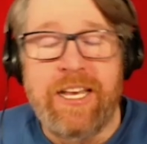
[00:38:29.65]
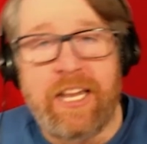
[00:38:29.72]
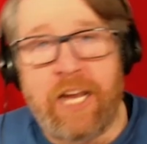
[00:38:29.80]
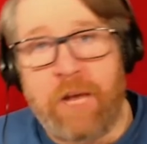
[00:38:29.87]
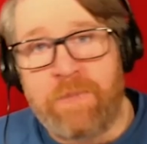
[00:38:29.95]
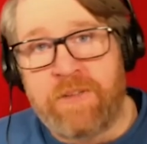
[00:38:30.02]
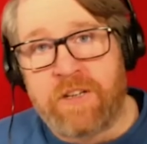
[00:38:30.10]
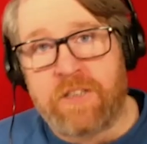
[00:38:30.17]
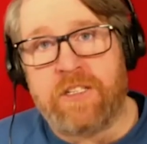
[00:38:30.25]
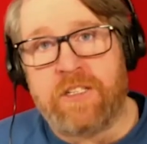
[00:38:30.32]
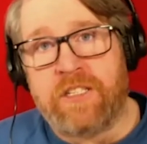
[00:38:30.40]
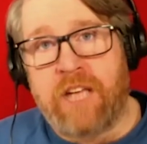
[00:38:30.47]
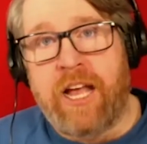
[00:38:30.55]
It helps our
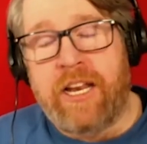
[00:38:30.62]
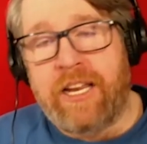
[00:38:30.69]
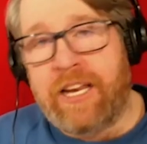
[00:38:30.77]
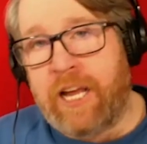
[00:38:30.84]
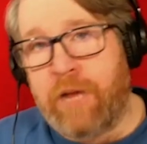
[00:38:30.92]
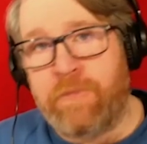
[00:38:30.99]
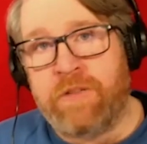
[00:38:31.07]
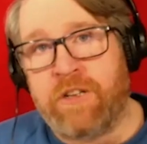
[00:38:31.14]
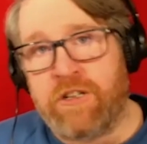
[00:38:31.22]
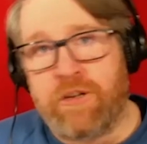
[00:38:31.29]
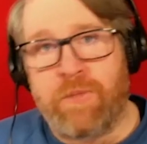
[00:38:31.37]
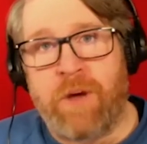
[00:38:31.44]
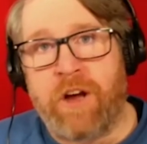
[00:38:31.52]
society. It helps our
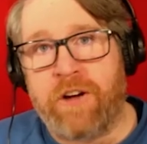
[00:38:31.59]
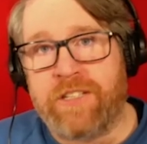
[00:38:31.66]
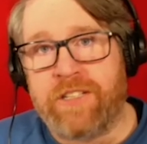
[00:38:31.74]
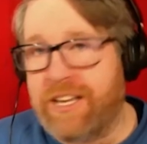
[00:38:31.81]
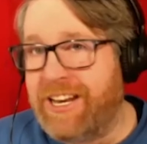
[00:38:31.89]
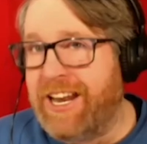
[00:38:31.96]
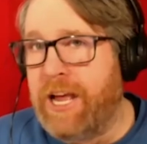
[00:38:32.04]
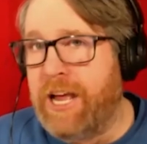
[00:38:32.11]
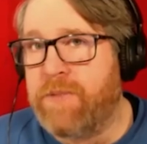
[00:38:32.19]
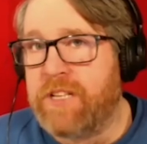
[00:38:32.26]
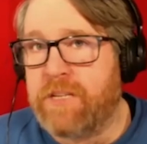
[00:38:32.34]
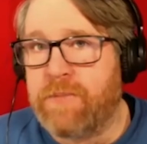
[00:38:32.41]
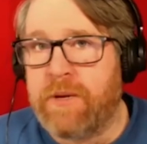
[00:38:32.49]
democracy, and it
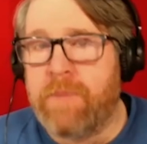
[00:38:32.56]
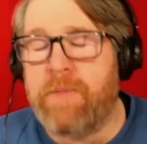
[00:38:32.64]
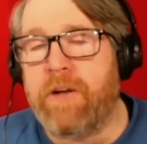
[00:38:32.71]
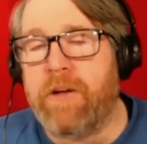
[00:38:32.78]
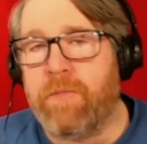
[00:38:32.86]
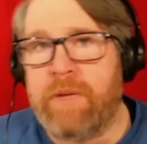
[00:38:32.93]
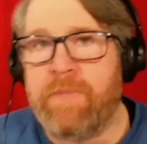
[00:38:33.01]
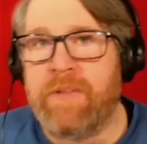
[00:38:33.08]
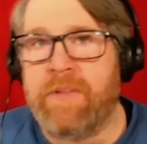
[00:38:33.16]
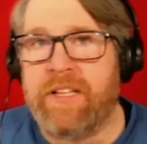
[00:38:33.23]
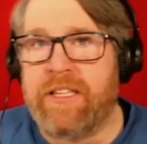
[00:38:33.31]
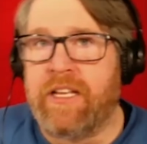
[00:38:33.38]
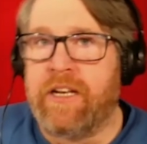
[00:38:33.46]
helps us be a better people
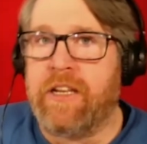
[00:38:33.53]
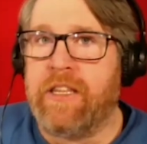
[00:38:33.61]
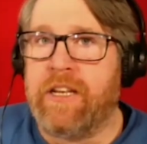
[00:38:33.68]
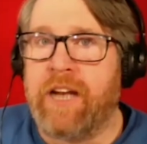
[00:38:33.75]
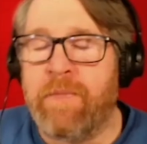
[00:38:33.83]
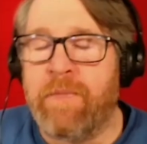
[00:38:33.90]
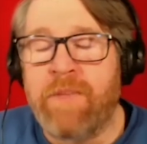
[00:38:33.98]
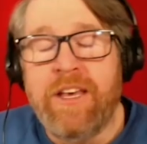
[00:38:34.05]
at the end of the day.